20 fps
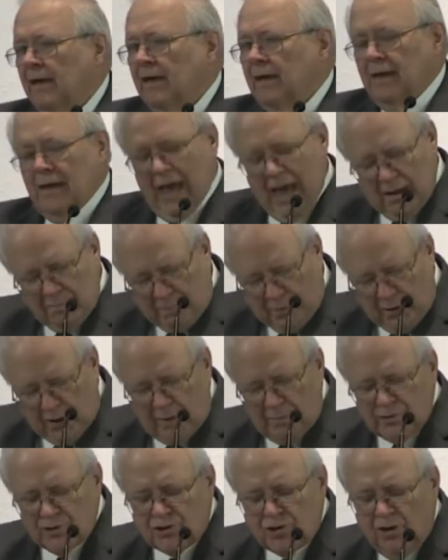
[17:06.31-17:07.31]
They can't
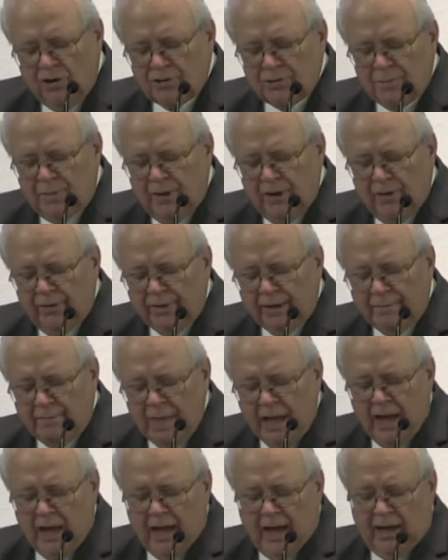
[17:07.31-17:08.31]
put up a church
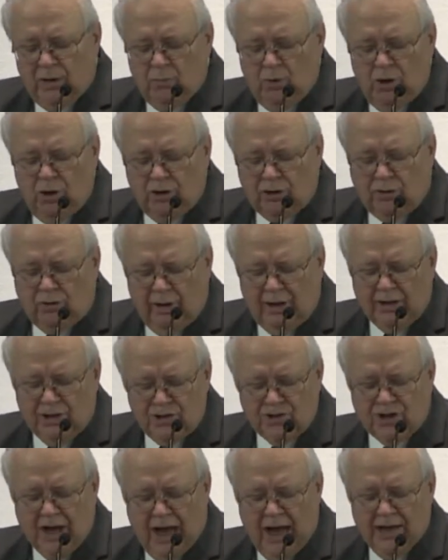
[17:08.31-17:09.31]
building. They will
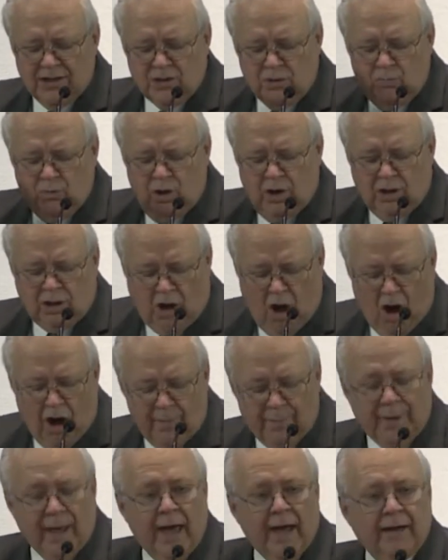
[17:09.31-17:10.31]
criticize them. We'll
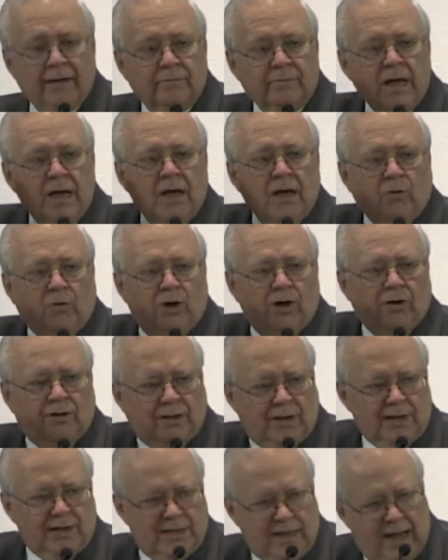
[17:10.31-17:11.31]
carp at them.
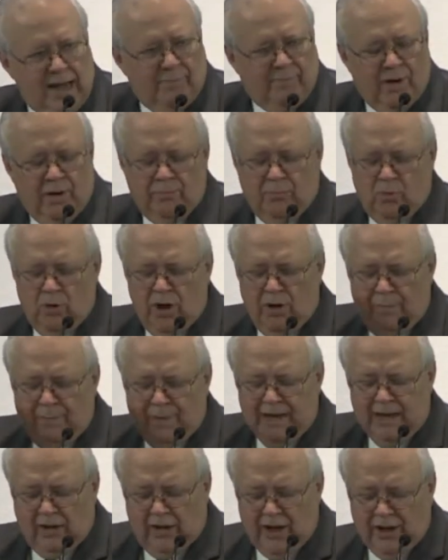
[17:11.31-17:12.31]
We'll condemn them. We'll
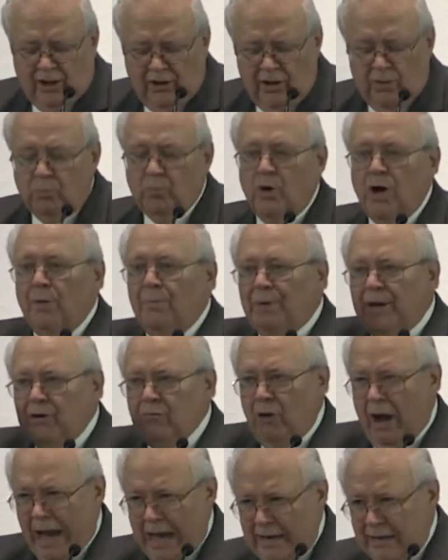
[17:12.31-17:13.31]
belittle them. We'll
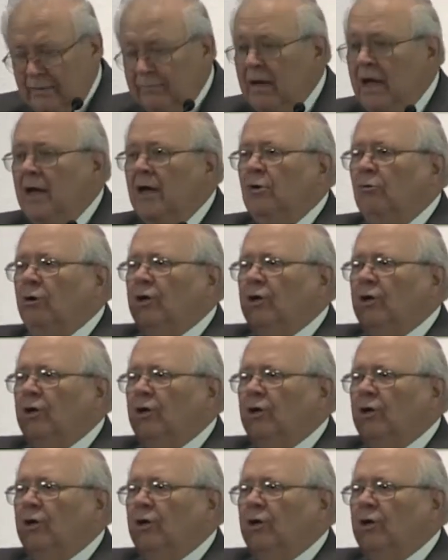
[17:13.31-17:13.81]
berate them.